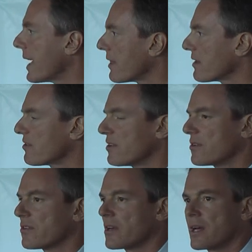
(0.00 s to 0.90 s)
hey, this
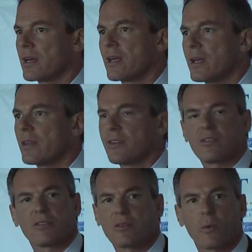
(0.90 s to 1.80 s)
is
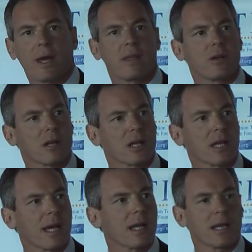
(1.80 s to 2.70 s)
the way that you're going
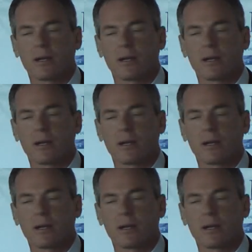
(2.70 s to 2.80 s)
to get